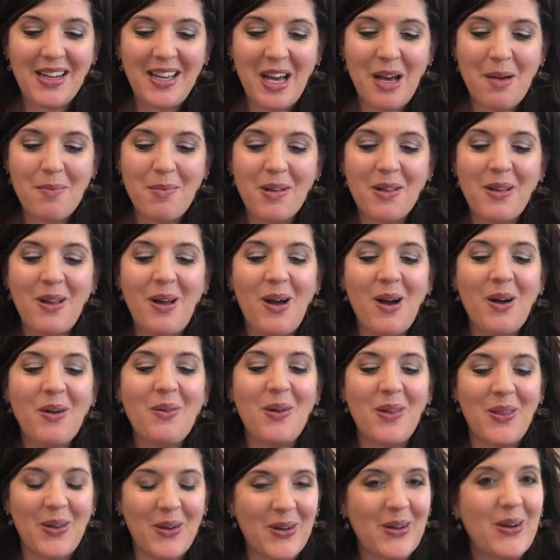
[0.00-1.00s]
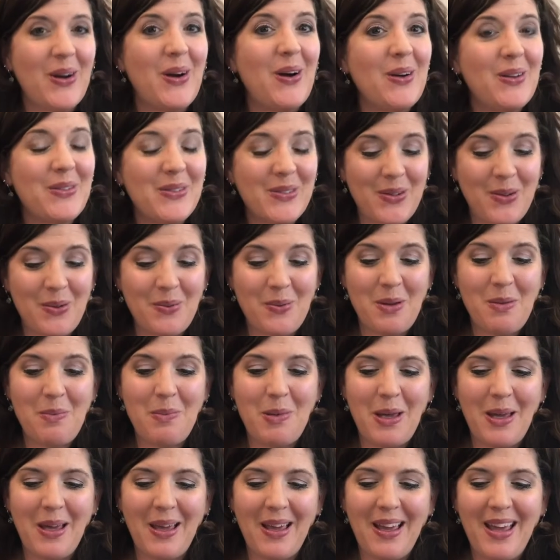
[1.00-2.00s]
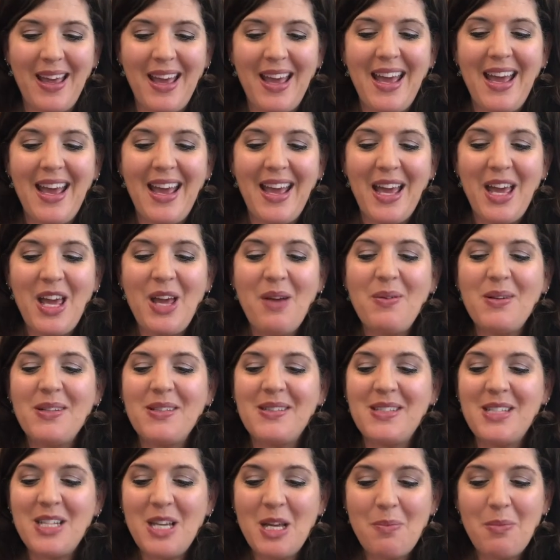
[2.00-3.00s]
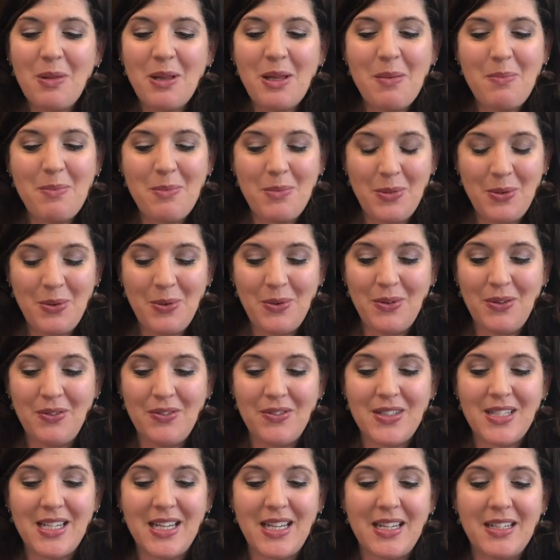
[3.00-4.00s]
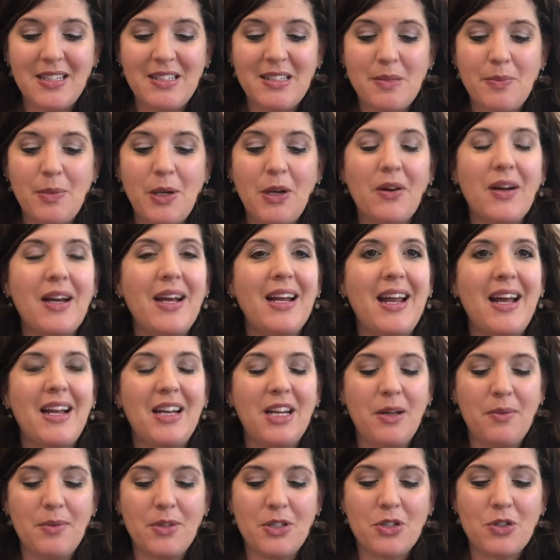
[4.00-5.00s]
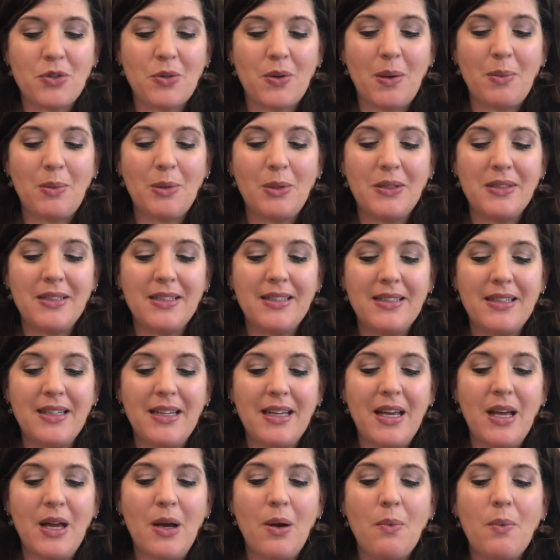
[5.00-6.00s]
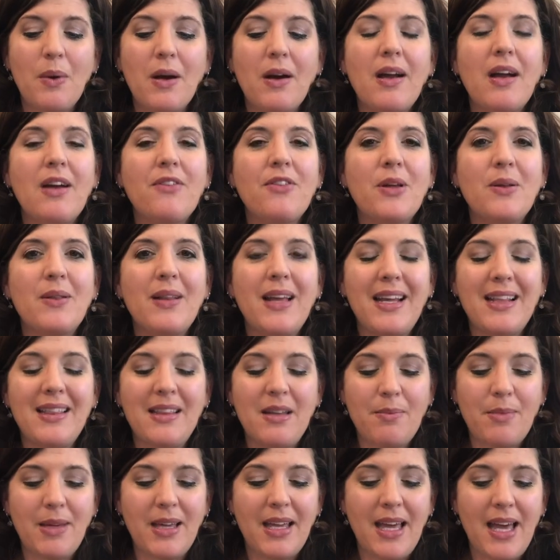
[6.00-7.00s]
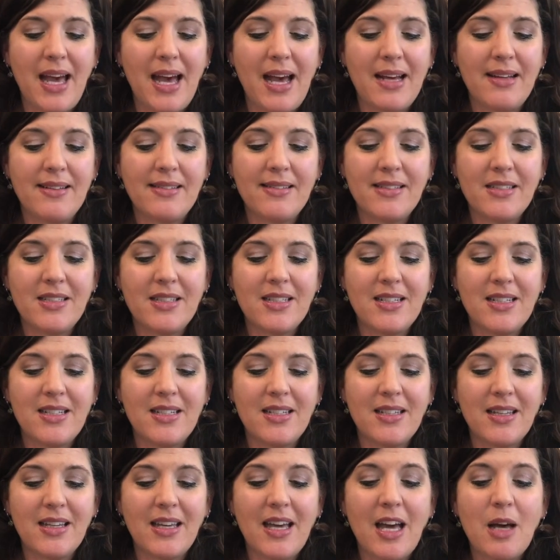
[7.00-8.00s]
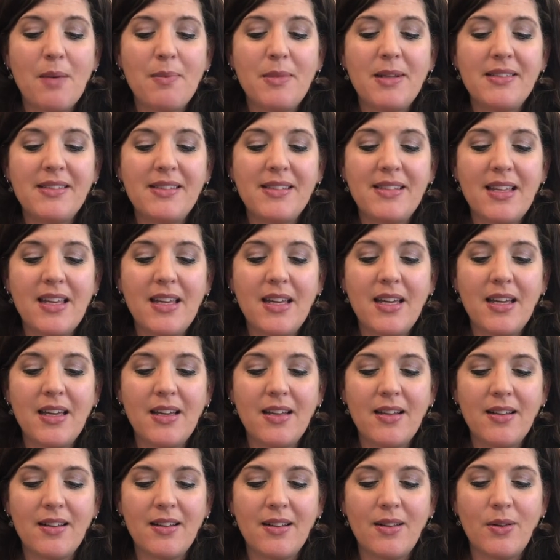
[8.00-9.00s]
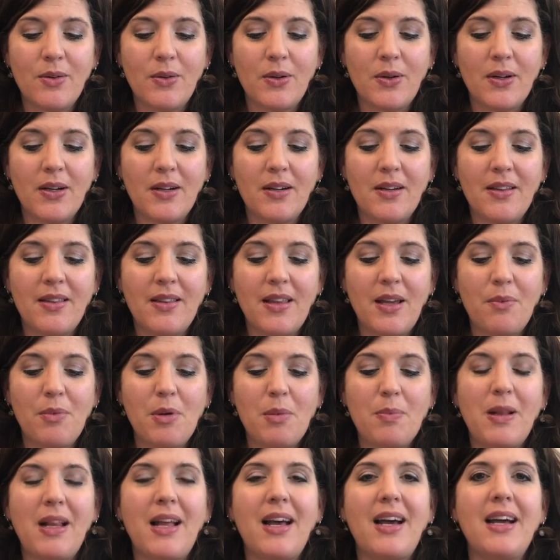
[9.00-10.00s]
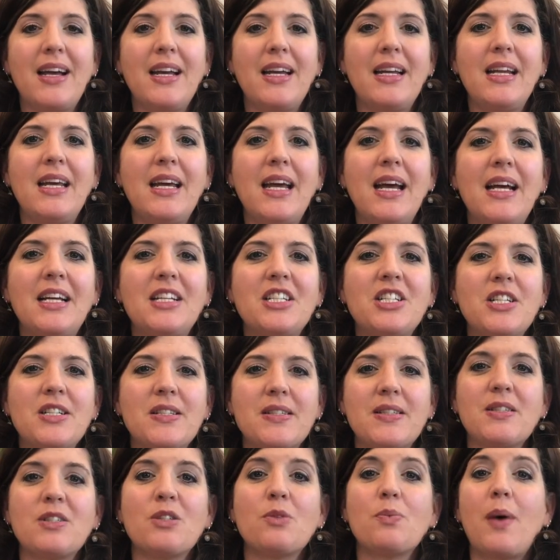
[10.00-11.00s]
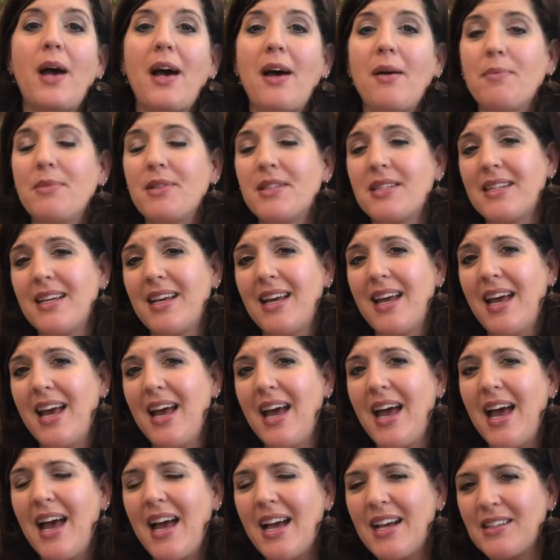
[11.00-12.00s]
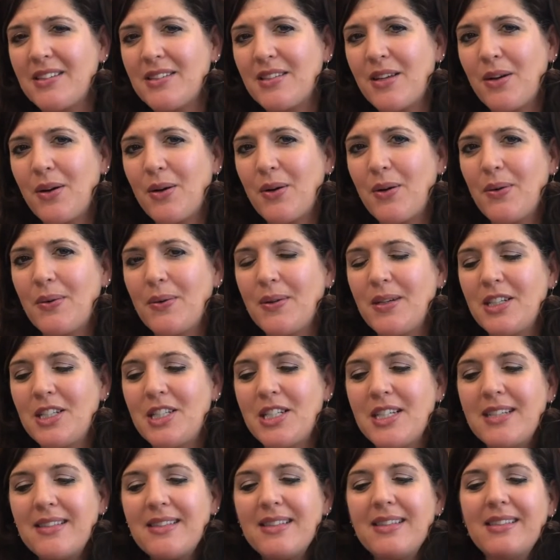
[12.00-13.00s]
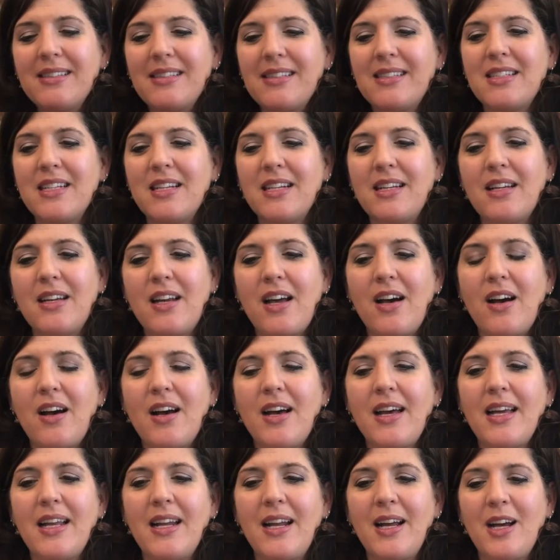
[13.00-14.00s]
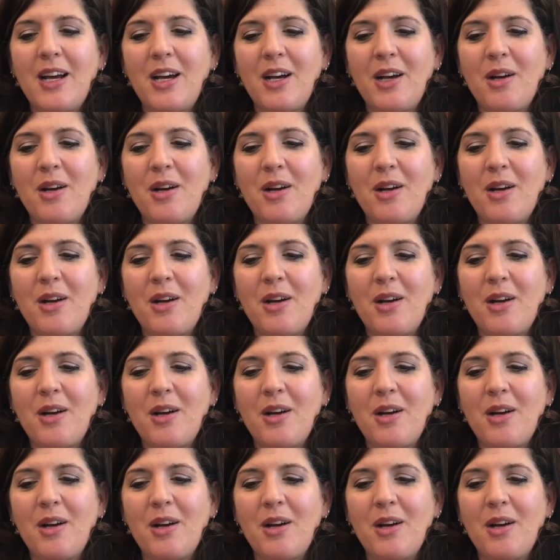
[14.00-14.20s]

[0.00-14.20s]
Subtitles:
come along with her also weeping, he was deeply moved in spirit and he was troubled. "Where have you laid them?" he asked. "Come and see, Lord," they replied. And Jesus wept. So Jesus did not